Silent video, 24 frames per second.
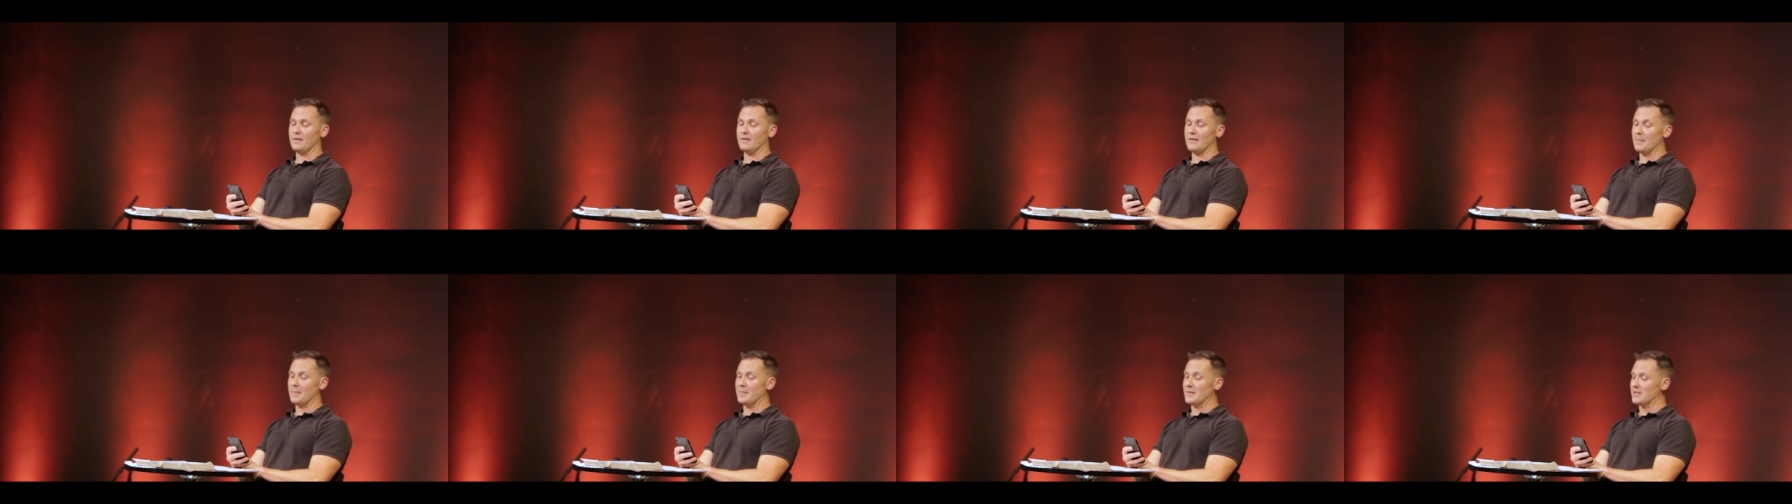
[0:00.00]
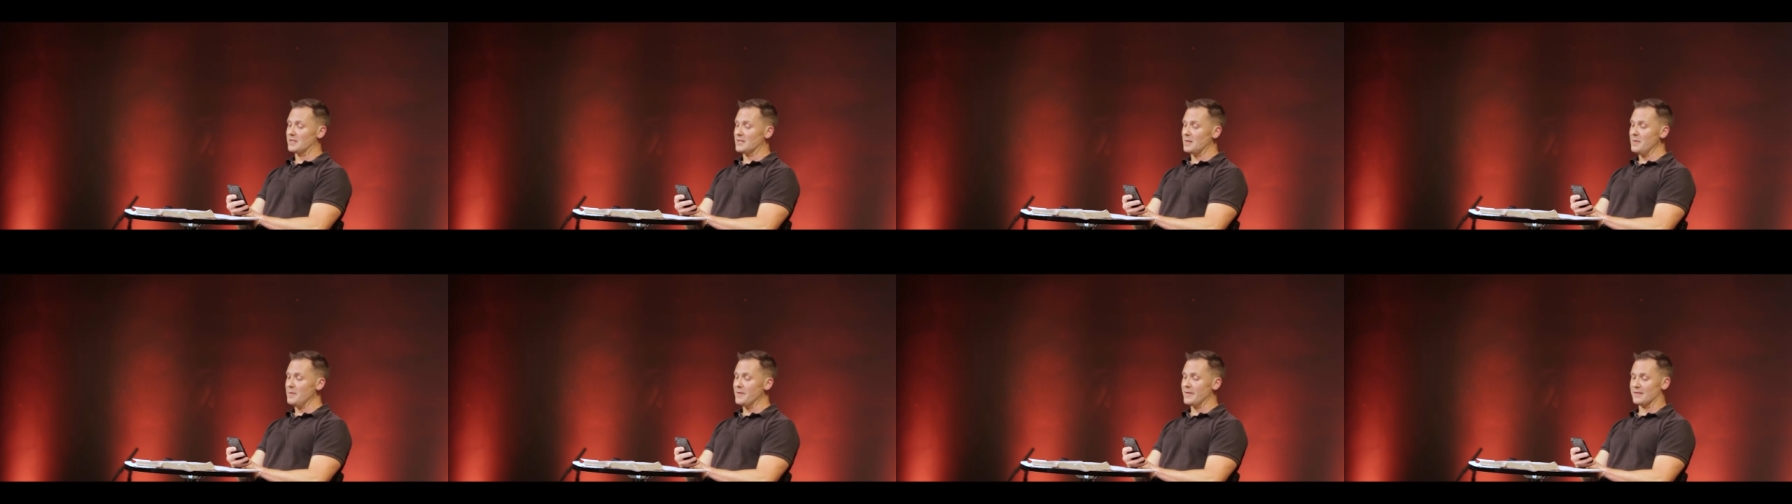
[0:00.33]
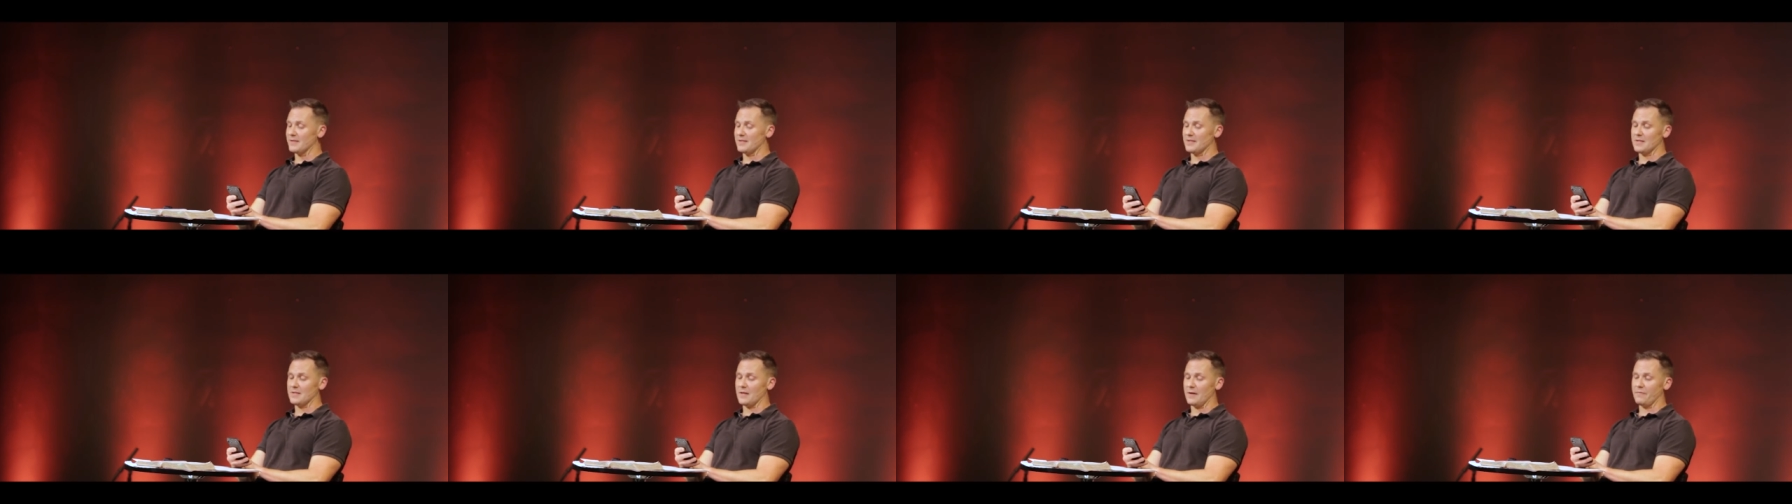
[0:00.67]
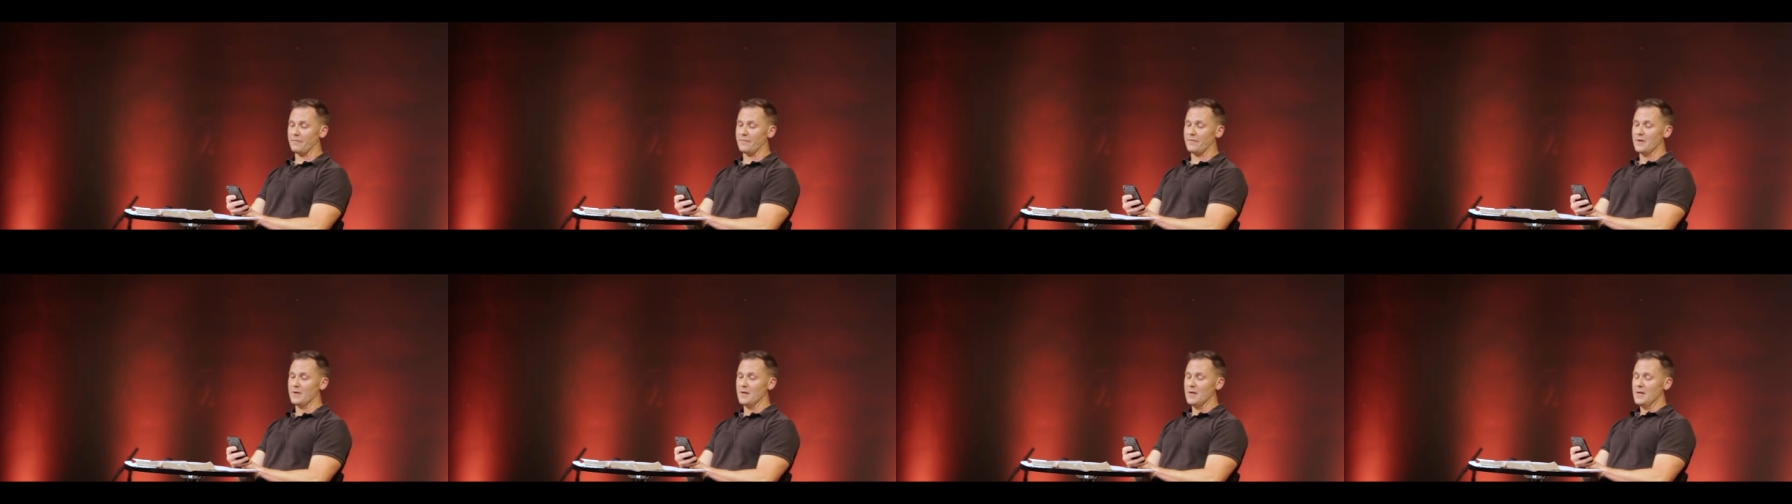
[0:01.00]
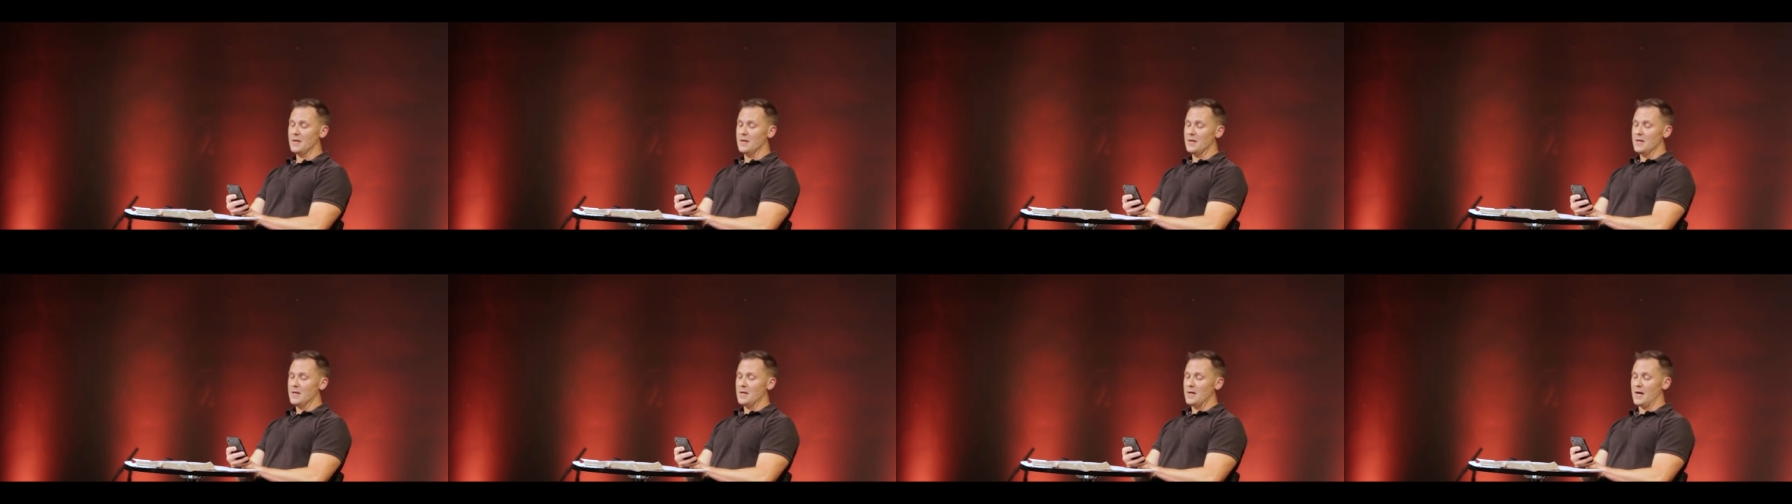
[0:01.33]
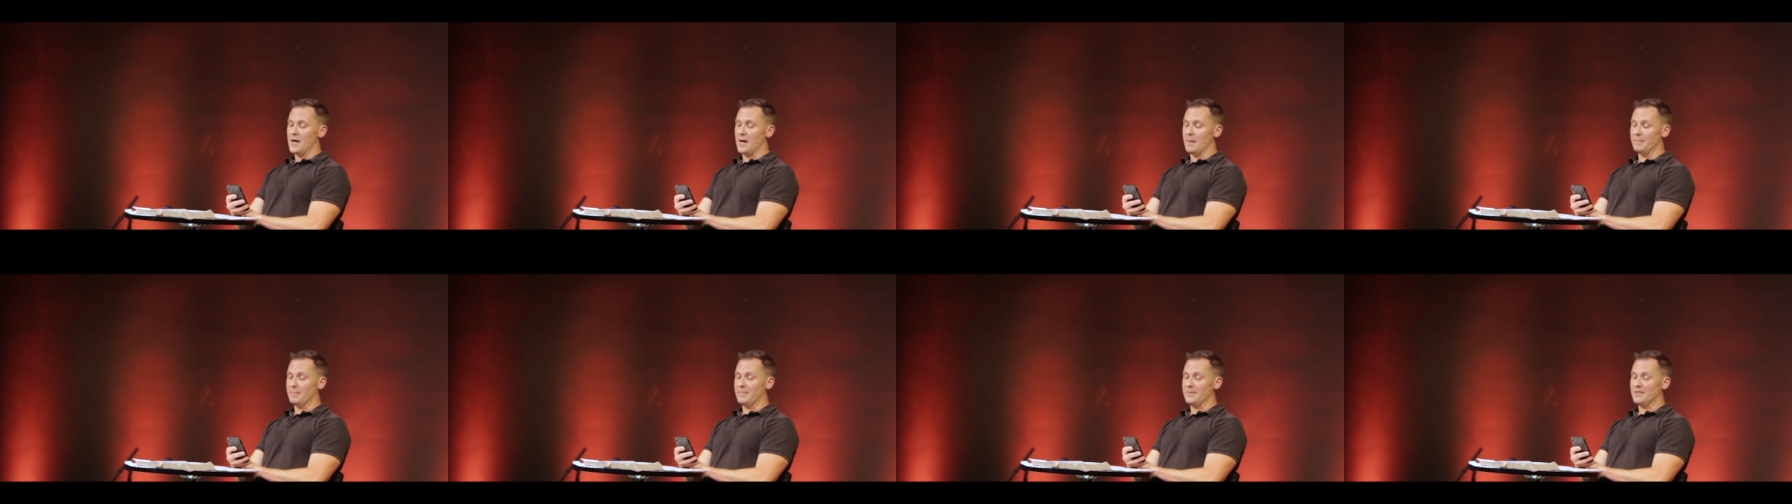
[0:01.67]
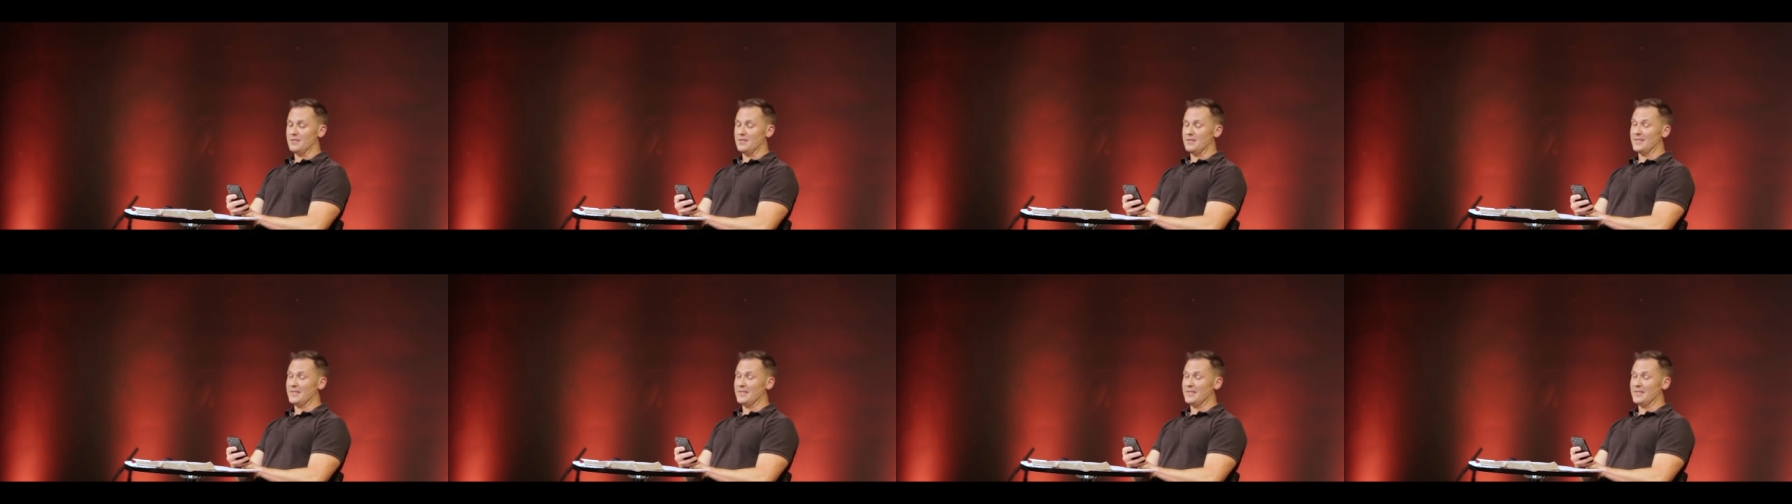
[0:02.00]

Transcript: I mean, some of this stuff um,